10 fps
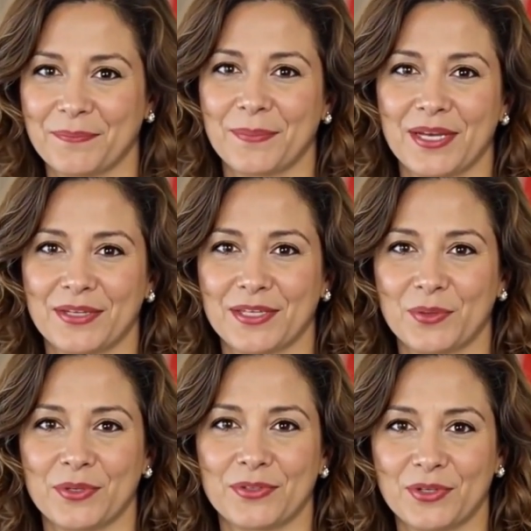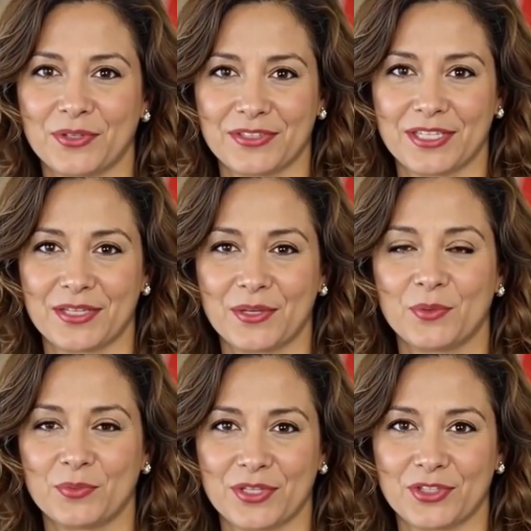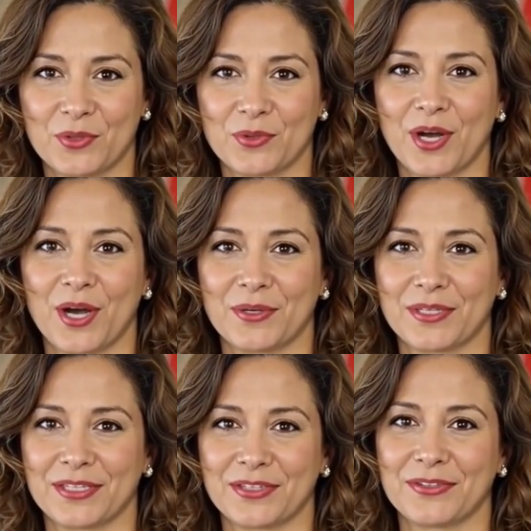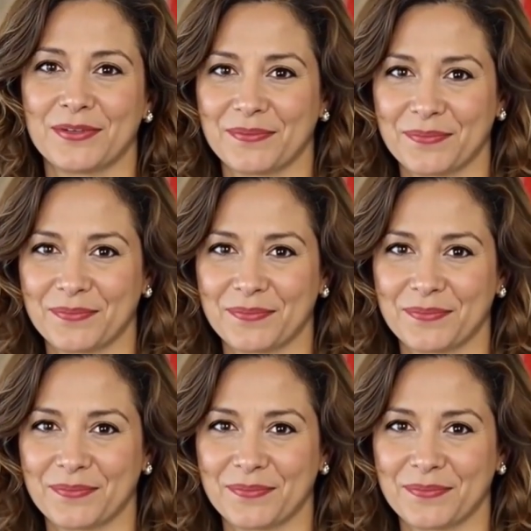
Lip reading: Because there were 13 original colonies.